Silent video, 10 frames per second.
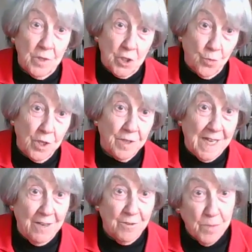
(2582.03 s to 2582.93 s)
of which we are
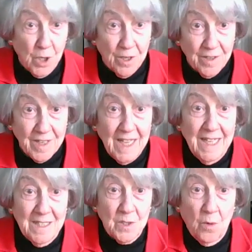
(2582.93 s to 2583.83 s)
now a part,
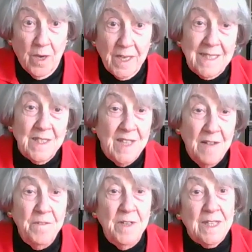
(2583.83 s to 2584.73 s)
so on. And
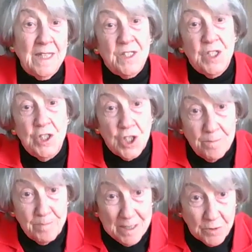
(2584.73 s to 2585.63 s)
definitely
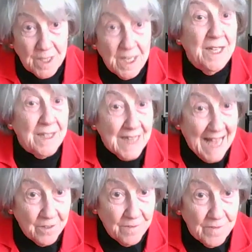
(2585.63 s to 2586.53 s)
teaching about the
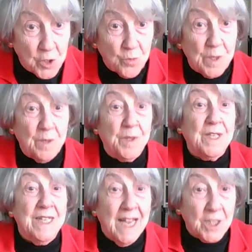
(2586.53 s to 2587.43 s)
land of Israel, the
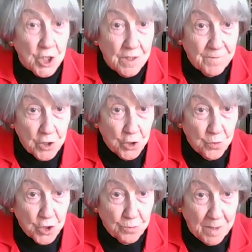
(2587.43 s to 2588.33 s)
connection of the
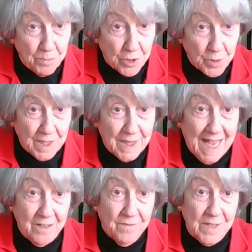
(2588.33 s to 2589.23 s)
Jewish people to the
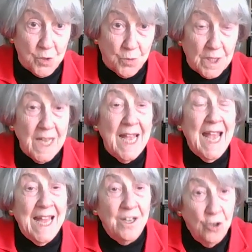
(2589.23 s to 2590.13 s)
land of Israel,
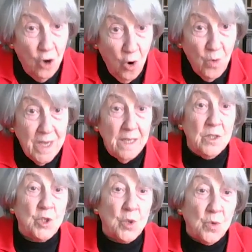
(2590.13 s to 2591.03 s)
and knowing
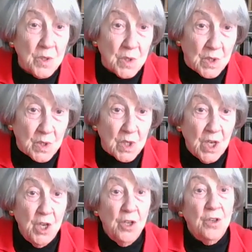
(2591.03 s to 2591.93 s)
the
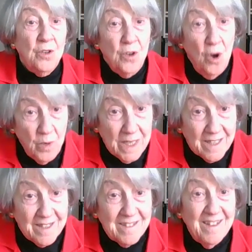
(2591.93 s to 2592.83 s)
sources,
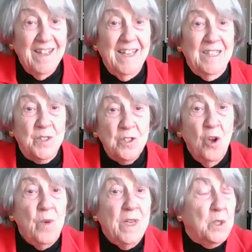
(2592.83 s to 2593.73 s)
knowing it
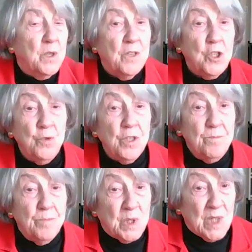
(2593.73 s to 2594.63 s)
so that you
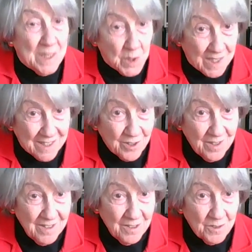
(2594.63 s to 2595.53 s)
can possess it,
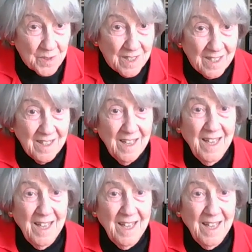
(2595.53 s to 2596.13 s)
you see.